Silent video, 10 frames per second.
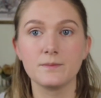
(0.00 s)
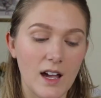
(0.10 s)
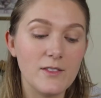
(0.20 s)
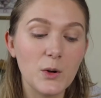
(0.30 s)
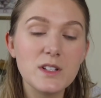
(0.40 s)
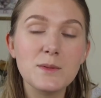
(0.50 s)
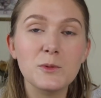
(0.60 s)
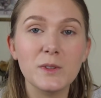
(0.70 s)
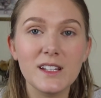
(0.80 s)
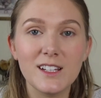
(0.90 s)
I've always
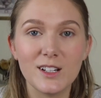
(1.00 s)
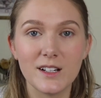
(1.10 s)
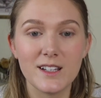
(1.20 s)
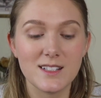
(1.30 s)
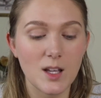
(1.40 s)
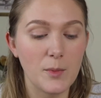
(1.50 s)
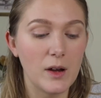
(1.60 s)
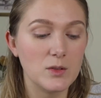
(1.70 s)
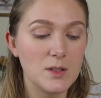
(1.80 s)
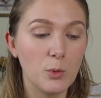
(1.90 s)
been really curious
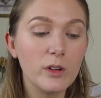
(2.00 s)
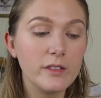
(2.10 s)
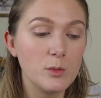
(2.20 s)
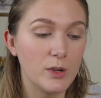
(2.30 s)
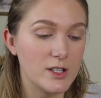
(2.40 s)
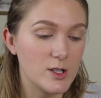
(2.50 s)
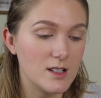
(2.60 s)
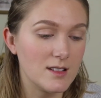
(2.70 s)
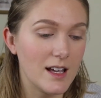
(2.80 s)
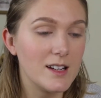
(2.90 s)
about Morphe
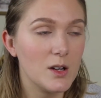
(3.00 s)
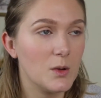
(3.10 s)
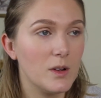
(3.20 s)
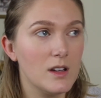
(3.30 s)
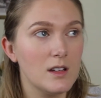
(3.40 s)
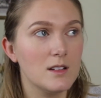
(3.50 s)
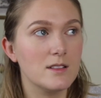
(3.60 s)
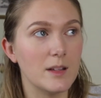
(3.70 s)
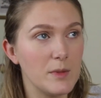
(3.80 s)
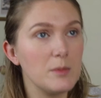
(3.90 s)
brushes. I know
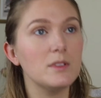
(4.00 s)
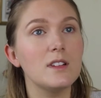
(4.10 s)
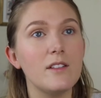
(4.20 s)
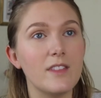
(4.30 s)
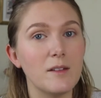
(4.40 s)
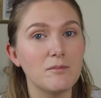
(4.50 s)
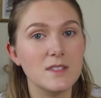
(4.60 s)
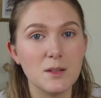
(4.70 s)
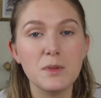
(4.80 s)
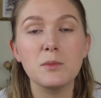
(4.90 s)
some people love them,
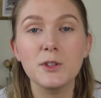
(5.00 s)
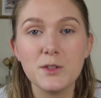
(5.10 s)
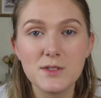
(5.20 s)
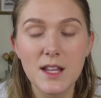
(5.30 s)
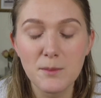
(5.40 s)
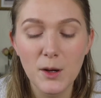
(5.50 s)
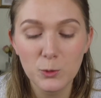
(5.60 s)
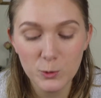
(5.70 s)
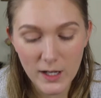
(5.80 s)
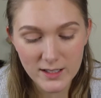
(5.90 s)
some people use them
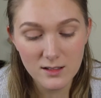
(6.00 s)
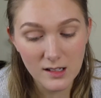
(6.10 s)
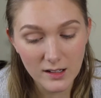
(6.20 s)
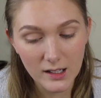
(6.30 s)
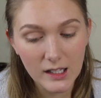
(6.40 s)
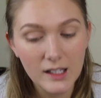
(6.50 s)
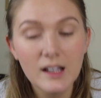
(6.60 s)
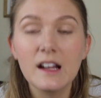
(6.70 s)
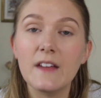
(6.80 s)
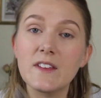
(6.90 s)
regularly,
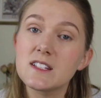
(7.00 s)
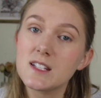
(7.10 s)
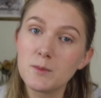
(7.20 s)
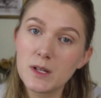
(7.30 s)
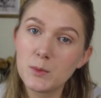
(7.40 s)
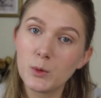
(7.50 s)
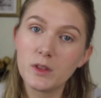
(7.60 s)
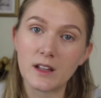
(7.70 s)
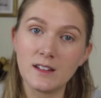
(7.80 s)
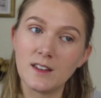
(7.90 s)
and then some people
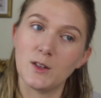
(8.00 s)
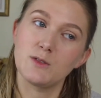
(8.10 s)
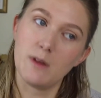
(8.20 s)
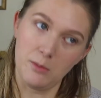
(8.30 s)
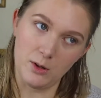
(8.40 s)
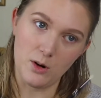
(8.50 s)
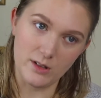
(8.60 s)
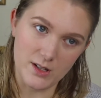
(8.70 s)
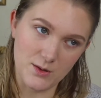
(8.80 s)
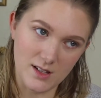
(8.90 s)
think that those people are
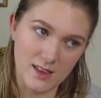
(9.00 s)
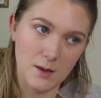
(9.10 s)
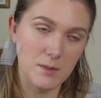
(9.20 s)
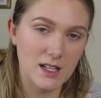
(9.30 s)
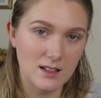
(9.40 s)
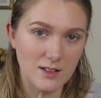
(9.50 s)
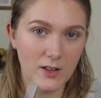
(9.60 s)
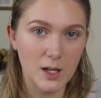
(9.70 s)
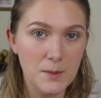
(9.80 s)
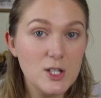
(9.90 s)
only using them because of
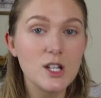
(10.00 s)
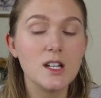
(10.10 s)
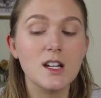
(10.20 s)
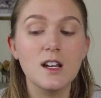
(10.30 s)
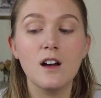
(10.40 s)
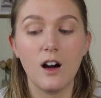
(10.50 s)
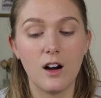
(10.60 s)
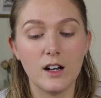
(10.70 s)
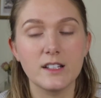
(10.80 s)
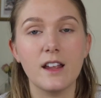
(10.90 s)
a commission
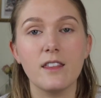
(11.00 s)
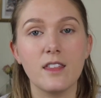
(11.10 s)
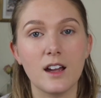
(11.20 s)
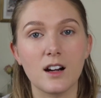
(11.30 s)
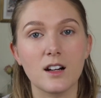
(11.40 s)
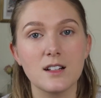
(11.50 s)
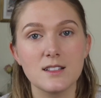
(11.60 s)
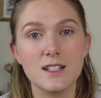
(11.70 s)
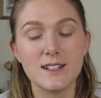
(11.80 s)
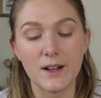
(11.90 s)
on their
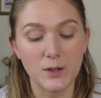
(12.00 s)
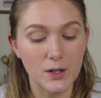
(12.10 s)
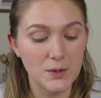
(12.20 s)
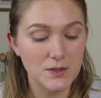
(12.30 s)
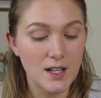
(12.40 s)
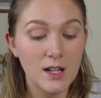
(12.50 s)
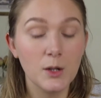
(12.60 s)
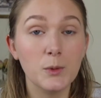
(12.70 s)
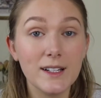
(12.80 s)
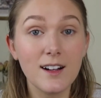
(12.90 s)
discount codes.
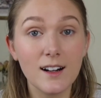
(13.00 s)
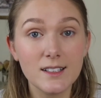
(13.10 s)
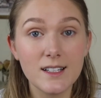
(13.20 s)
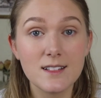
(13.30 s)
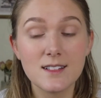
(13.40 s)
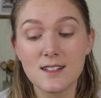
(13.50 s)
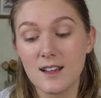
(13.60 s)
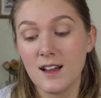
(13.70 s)
Regardless,